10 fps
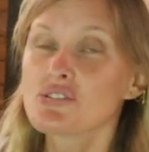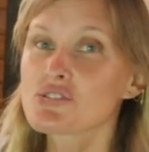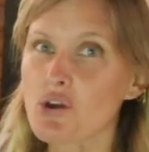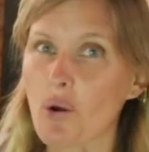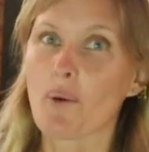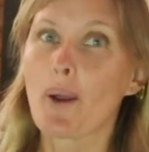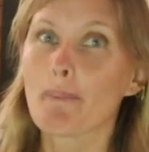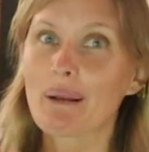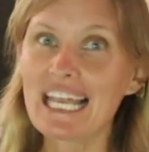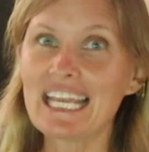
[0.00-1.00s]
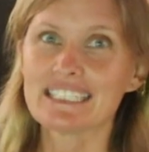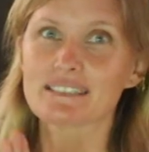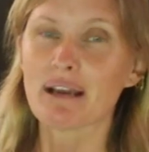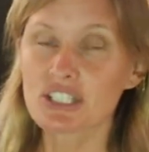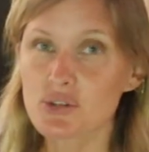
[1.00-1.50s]
So
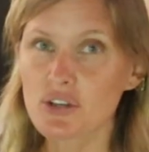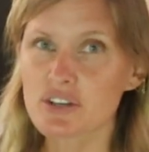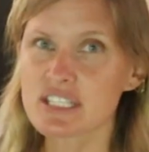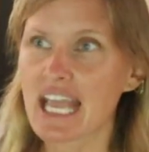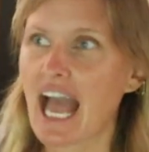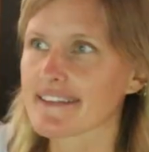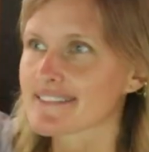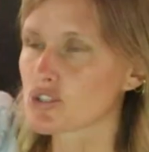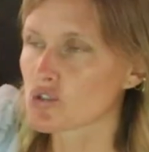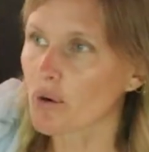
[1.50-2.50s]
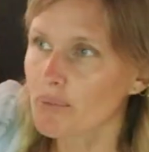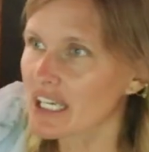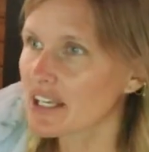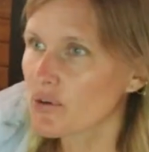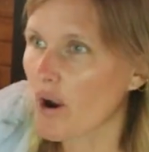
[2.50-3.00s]
please make sure you go see a house. Don't
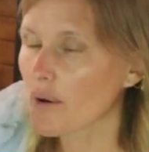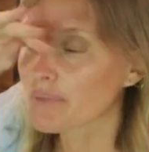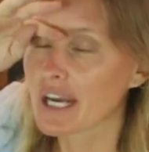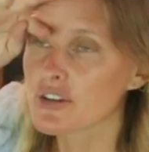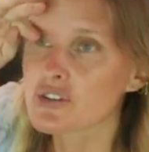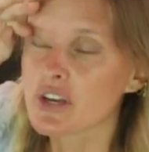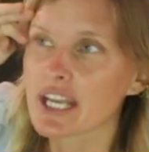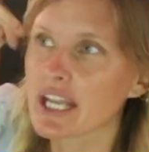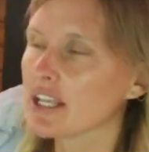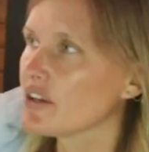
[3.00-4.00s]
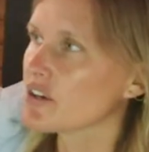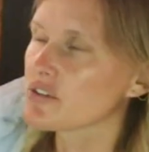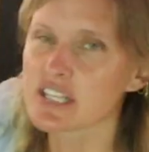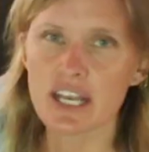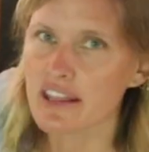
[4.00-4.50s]
be in your home country, you know,
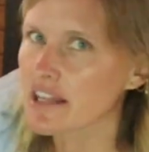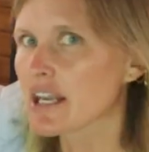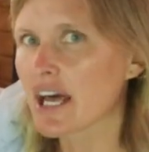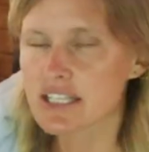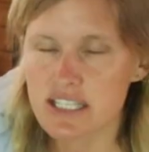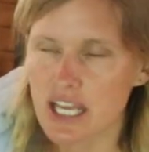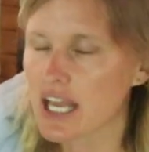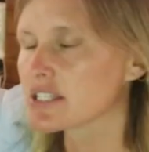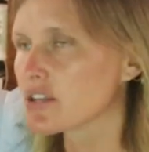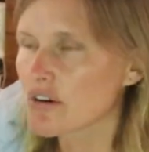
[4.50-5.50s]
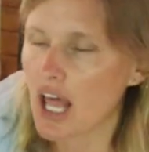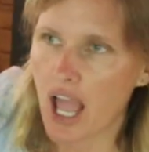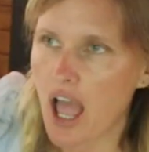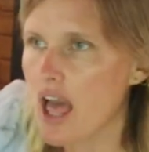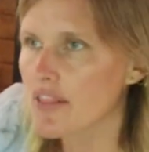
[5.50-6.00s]
you're sitting in the United States and you're
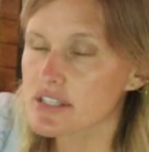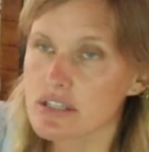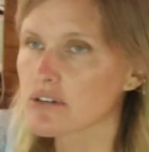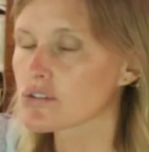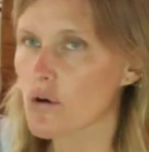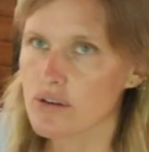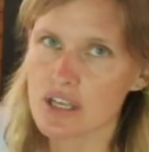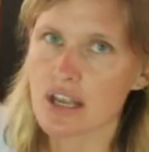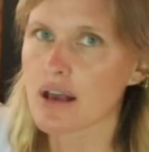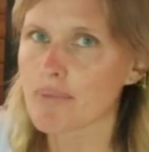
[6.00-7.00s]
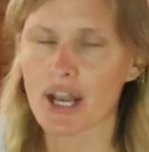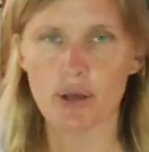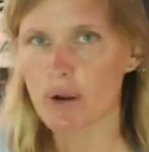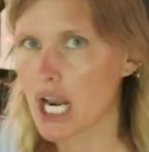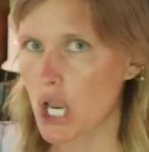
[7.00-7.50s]
like, this looks awesome, I
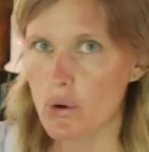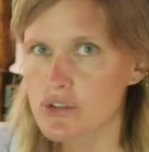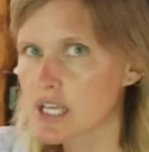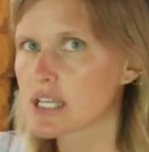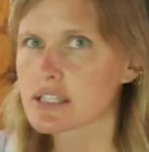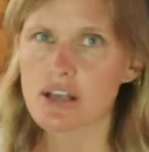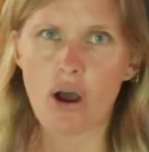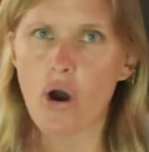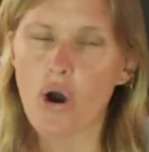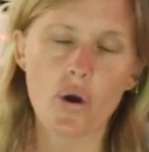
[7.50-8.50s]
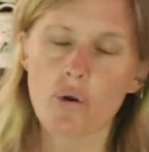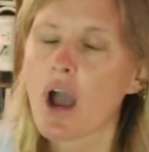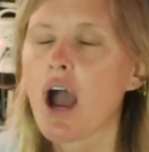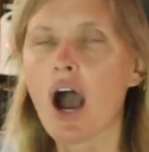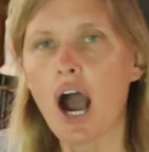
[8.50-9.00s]
don't want to lose it,
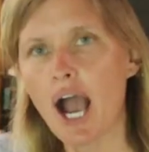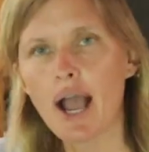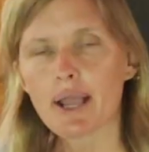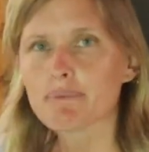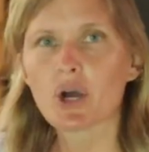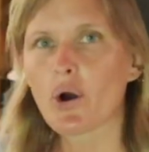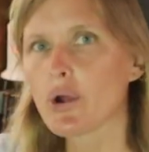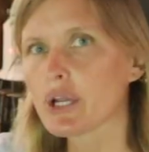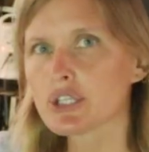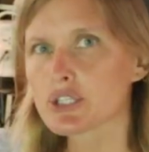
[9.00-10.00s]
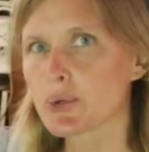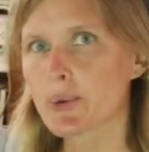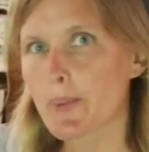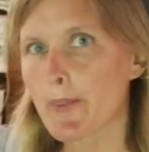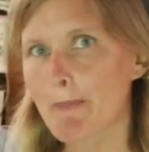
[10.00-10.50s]
so I'm going
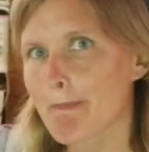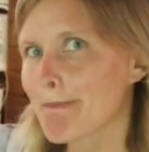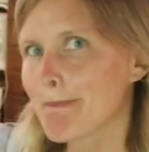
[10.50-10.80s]
to